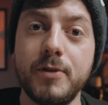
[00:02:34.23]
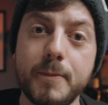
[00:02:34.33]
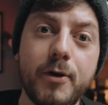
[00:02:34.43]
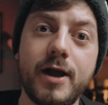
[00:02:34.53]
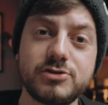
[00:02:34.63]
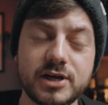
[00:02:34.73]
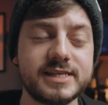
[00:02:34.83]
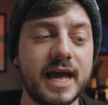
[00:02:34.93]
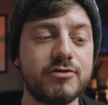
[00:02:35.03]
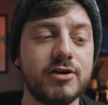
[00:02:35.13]
But the point I'm trying
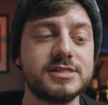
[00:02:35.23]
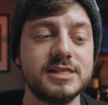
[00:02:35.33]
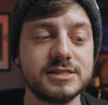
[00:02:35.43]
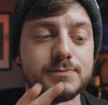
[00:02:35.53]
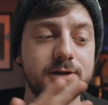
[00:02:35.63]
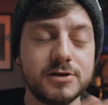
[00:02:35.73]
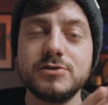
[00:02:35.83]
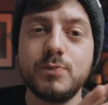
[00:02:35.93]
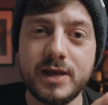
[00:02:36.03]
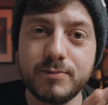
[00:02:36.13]
to get across is because we